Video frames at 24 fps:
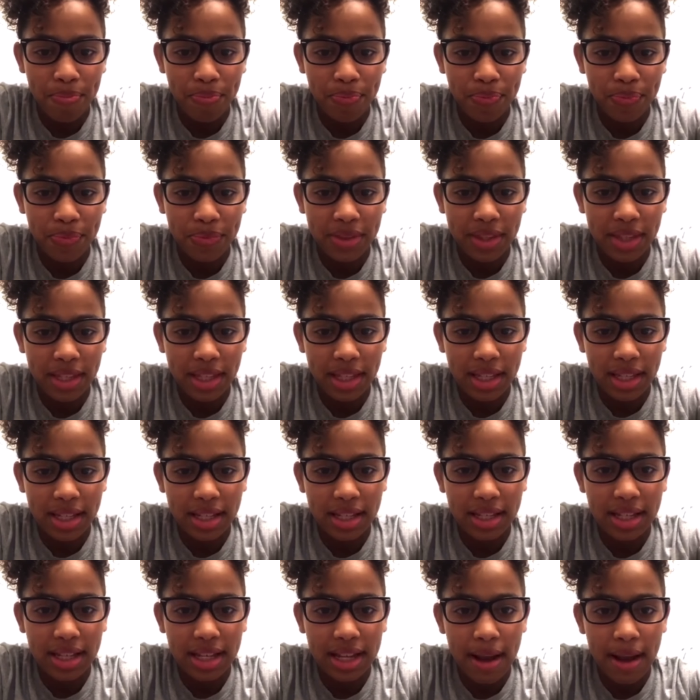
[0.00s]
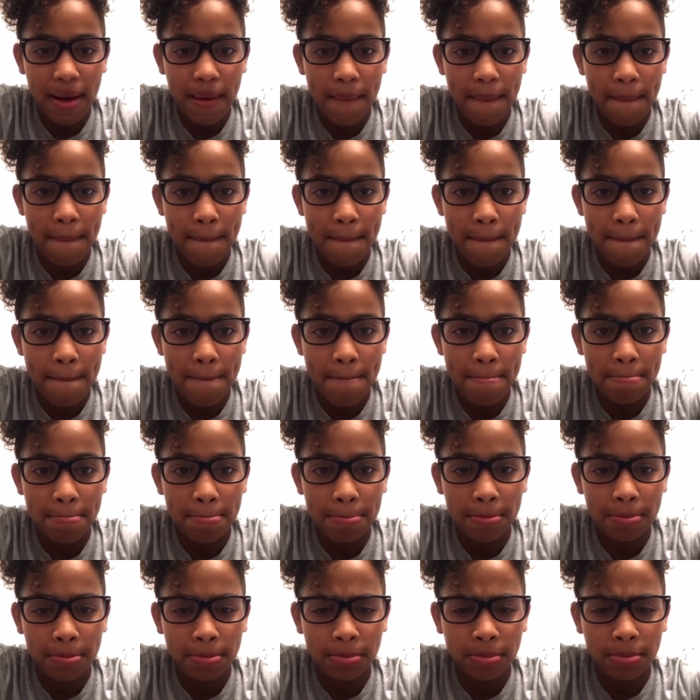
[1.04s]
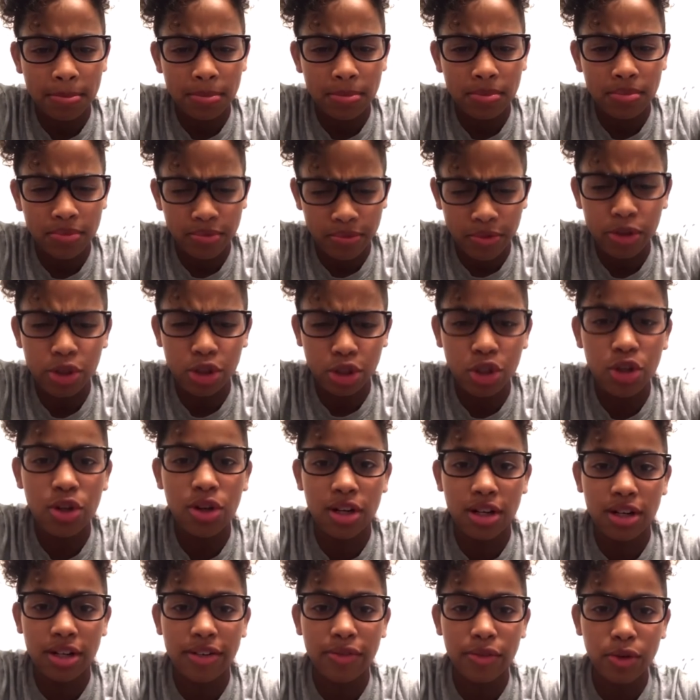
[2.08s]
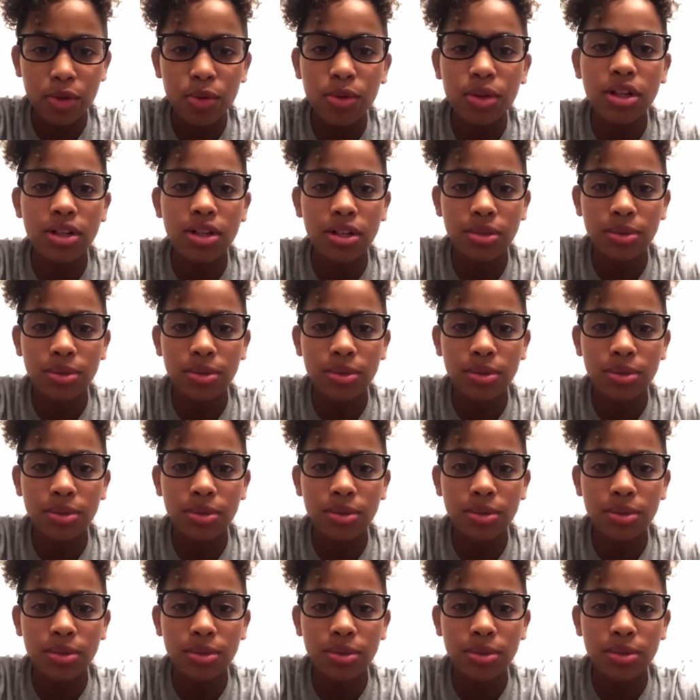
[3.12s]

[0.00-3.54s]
anybody smaller than you? For sure. If you little, you get